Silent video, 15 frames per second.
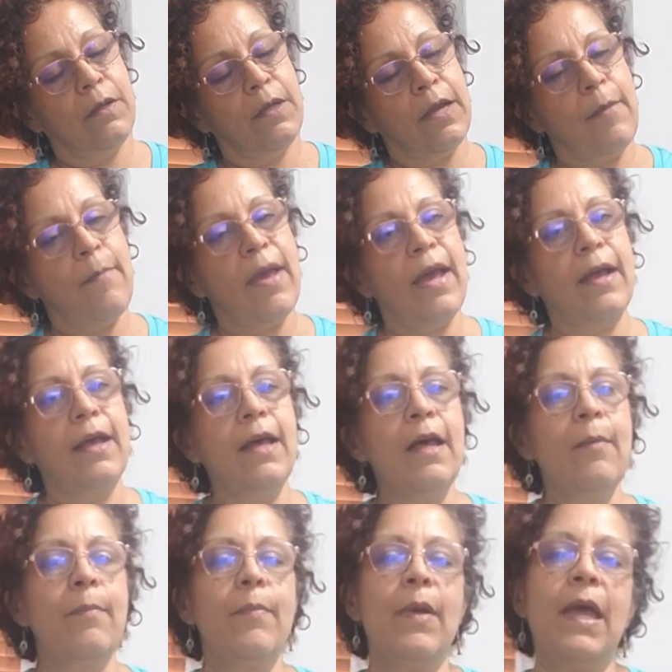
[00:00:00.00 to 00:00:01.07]
And back
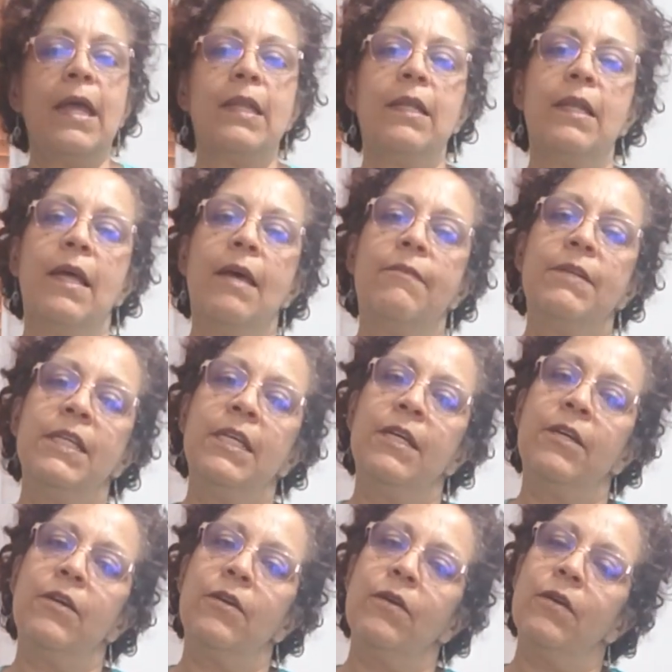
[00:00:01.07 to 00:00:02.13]
up, and left
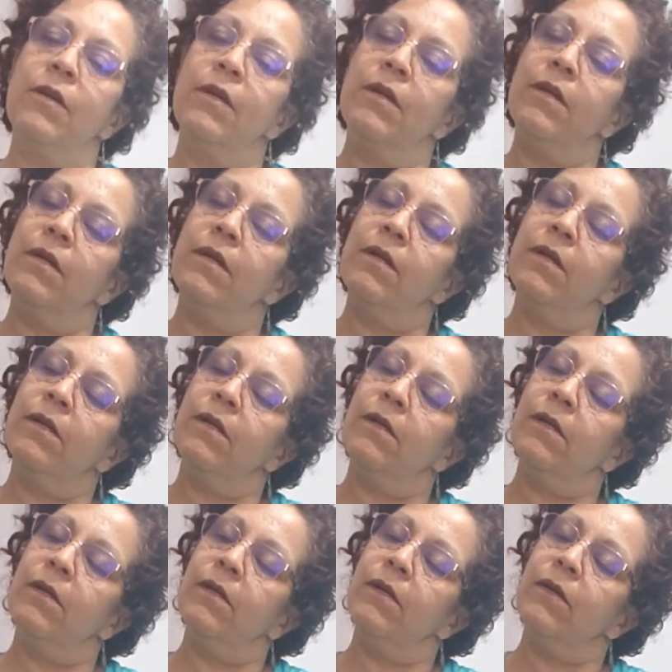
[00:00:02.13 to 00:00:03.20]
ear.
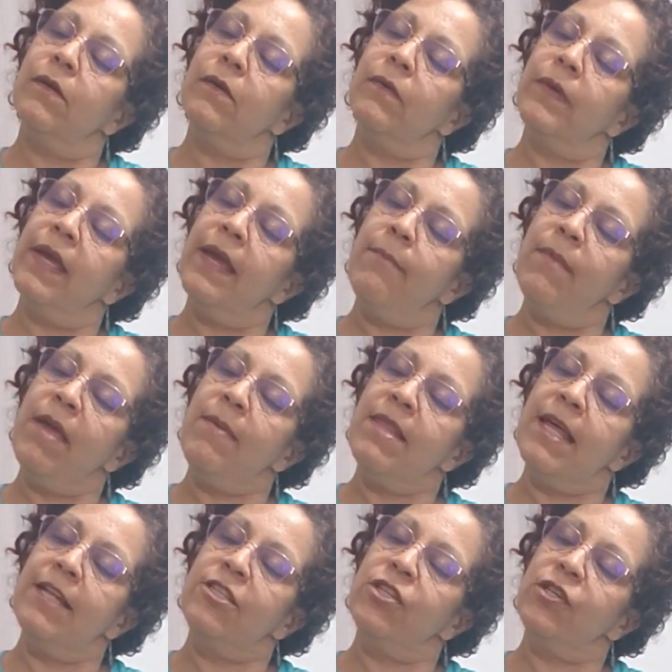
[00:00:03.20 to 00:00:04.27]
Okay, maybe
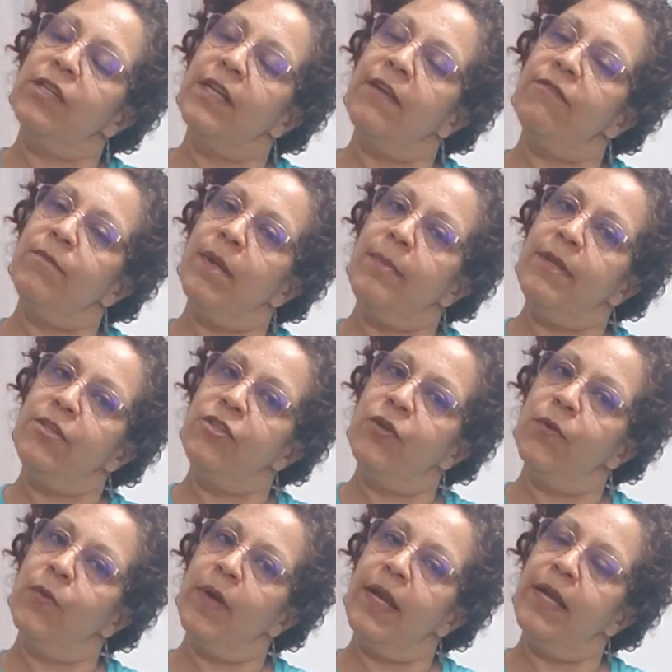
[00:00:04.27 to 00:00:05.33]
that's your left, maybe it's
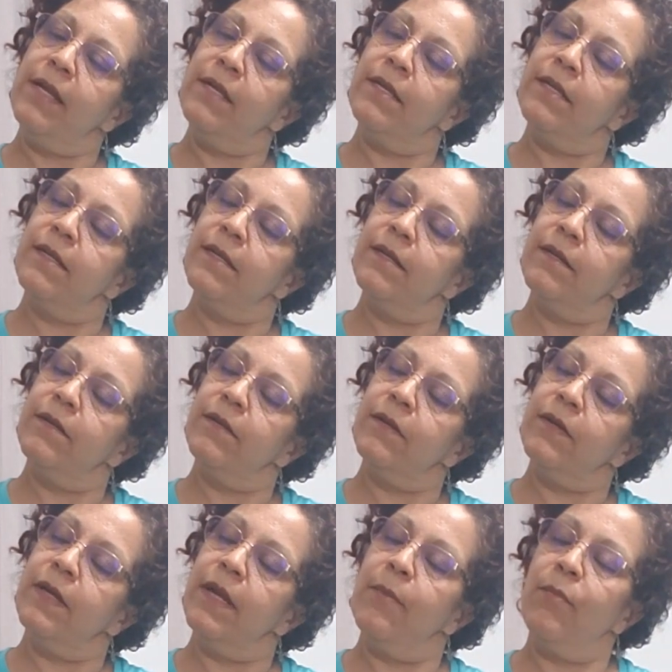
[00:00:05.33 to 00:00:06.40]
your right.
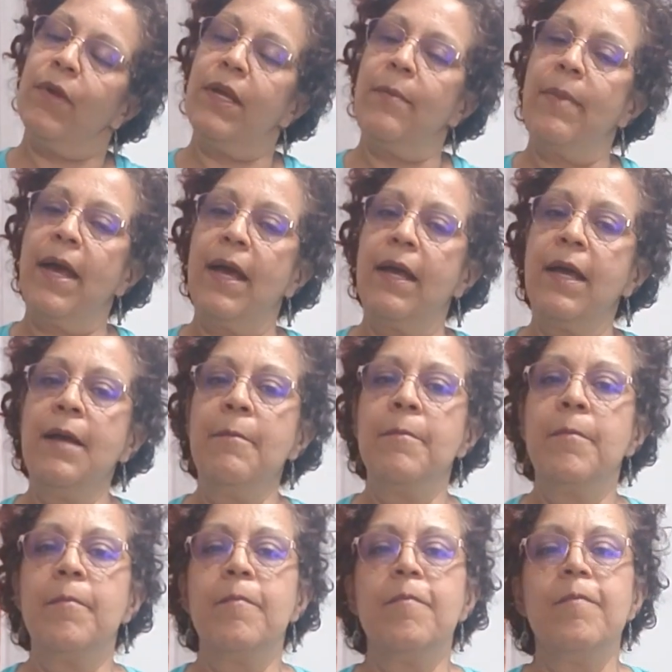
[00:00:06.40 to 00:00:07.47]
Good, and bring it back
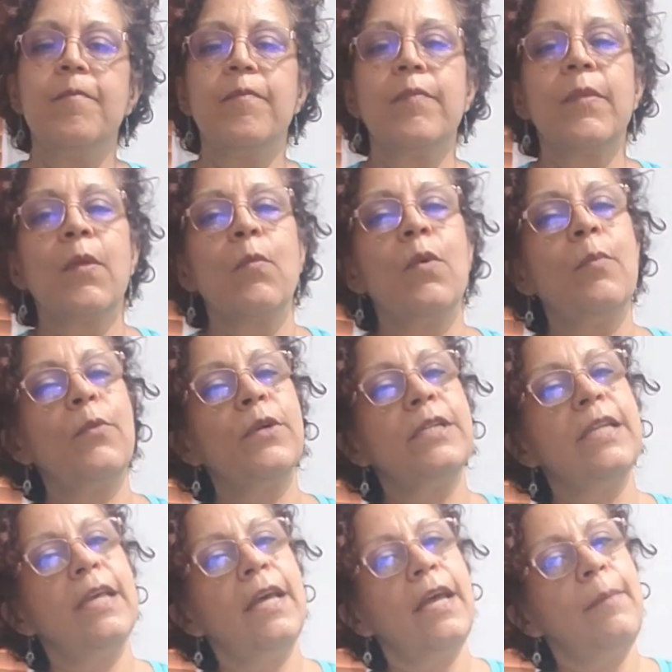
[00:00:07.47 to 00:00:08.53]
up. One more
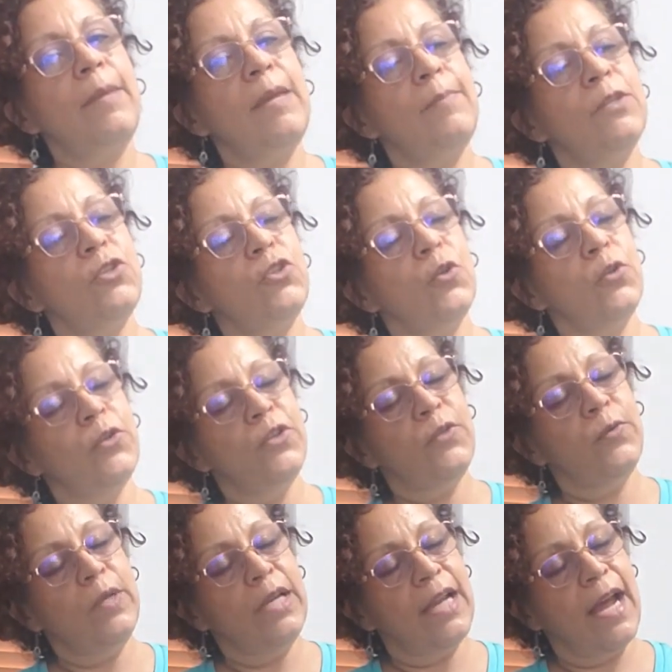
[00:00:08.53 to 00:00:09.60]
time, keep the
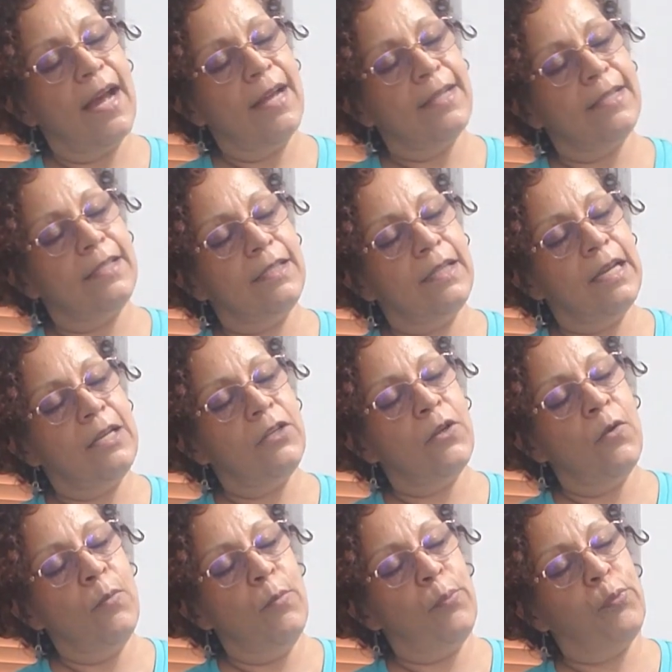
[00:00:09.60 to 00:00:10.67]
shoulders relaxed and
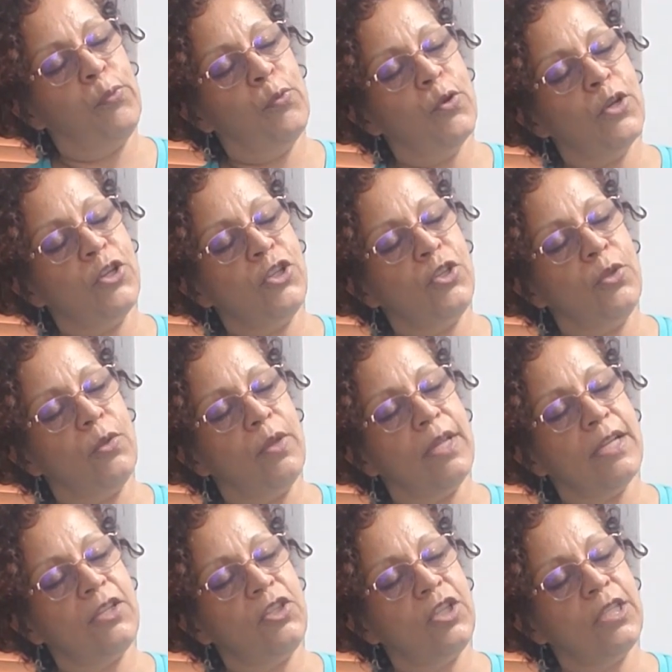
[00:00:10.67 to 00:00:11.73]
don't push through this.